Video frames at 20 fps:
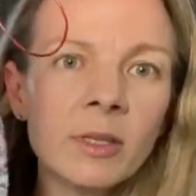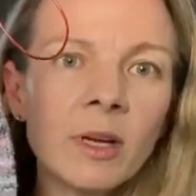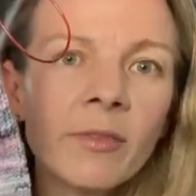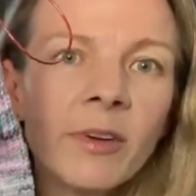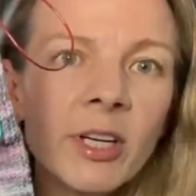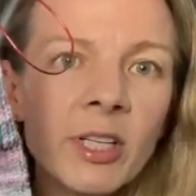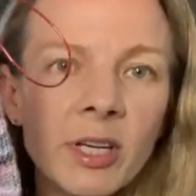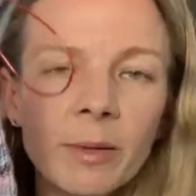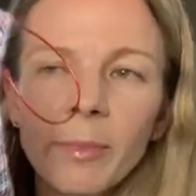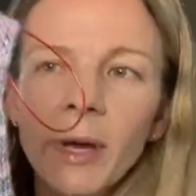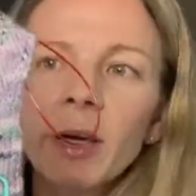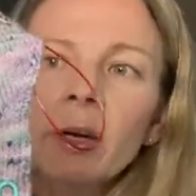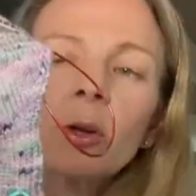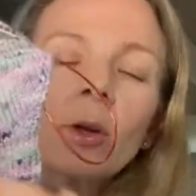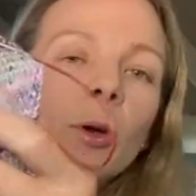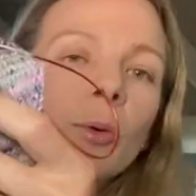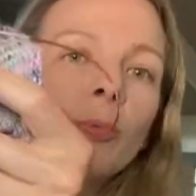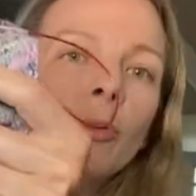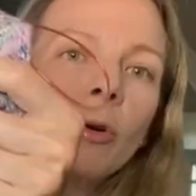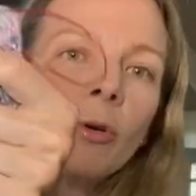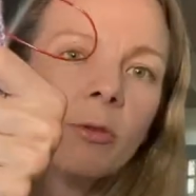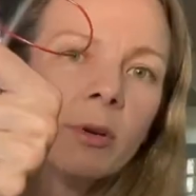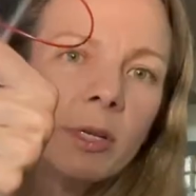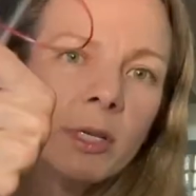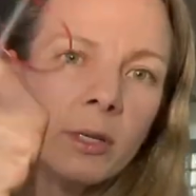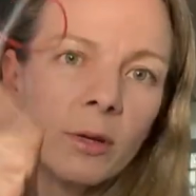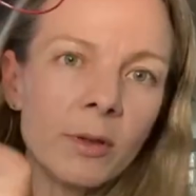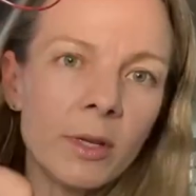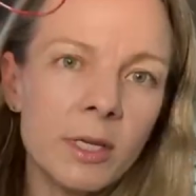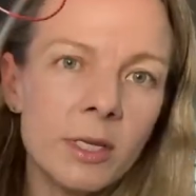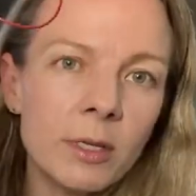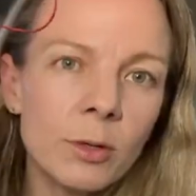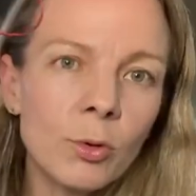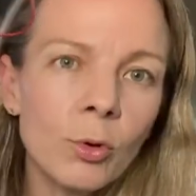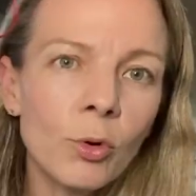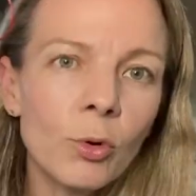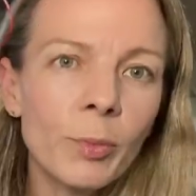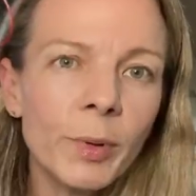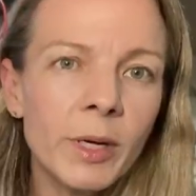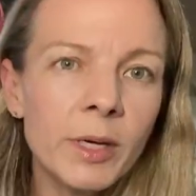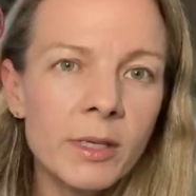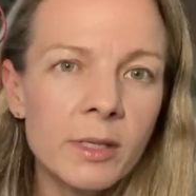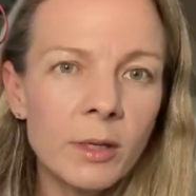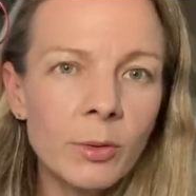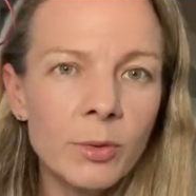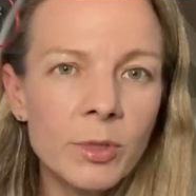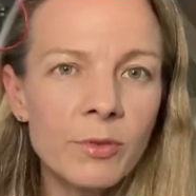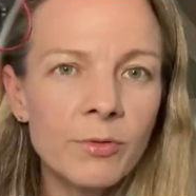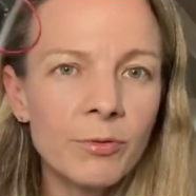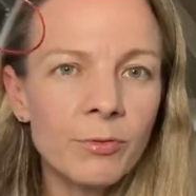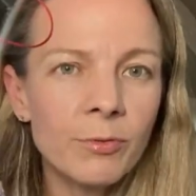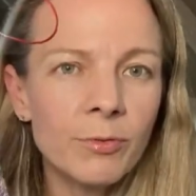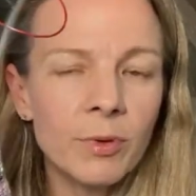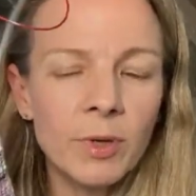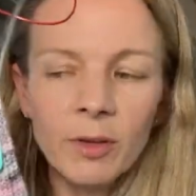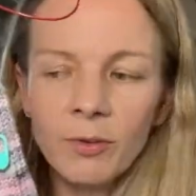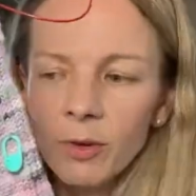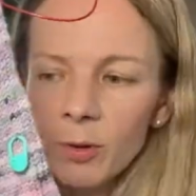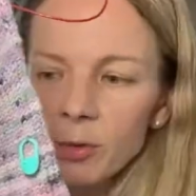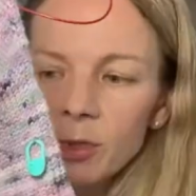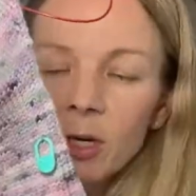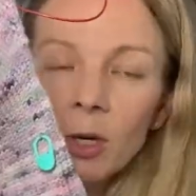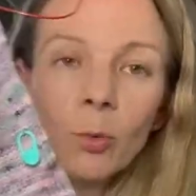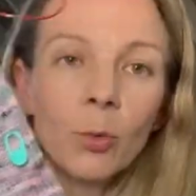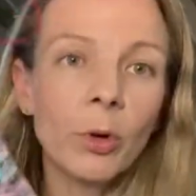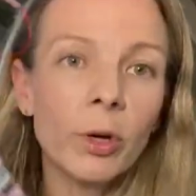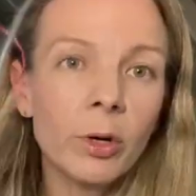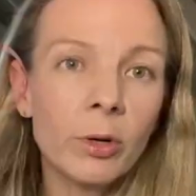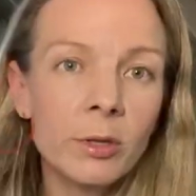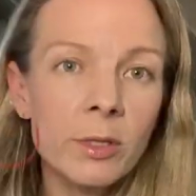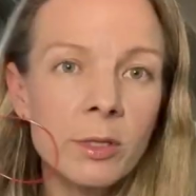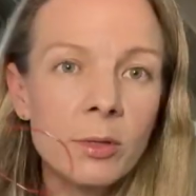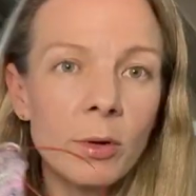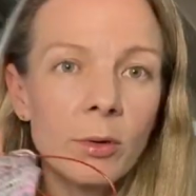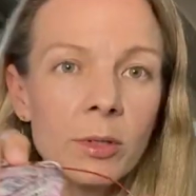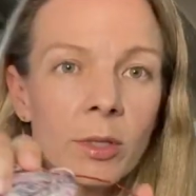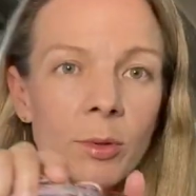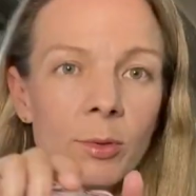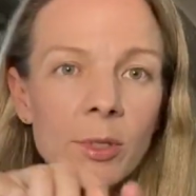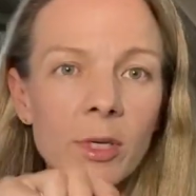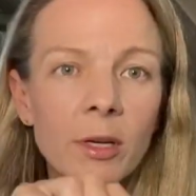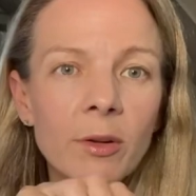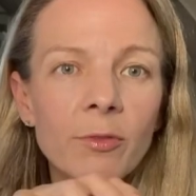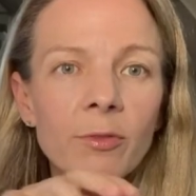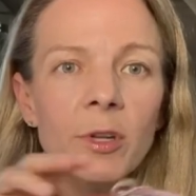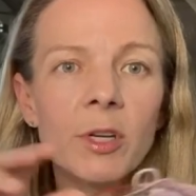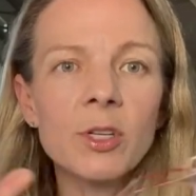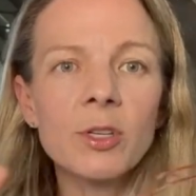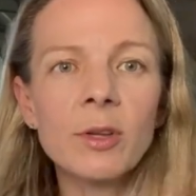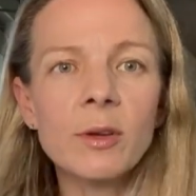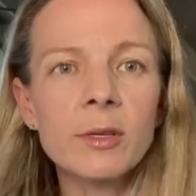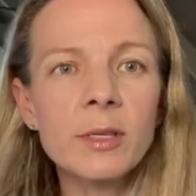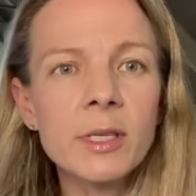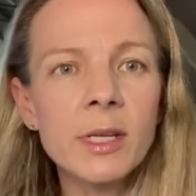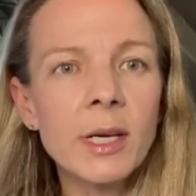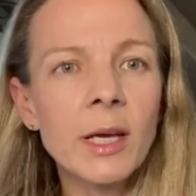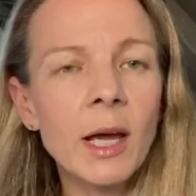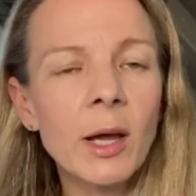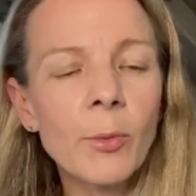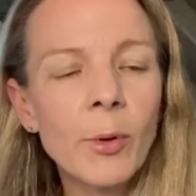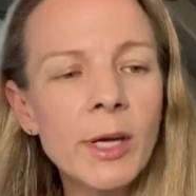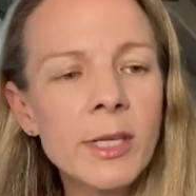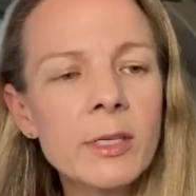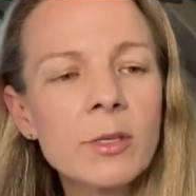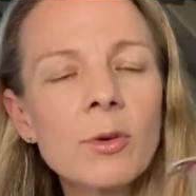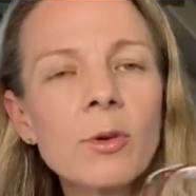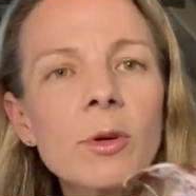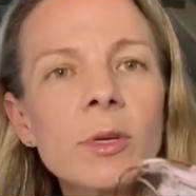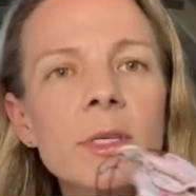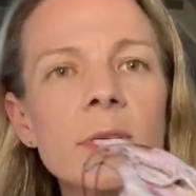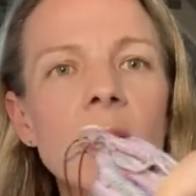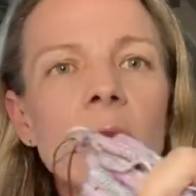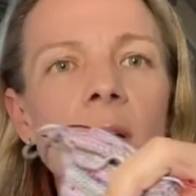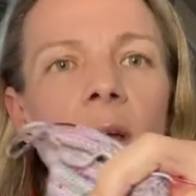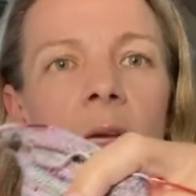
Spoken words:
I've actually made no progress on this at all because if I was going to work on socks, I was going to finish those DK weight socks.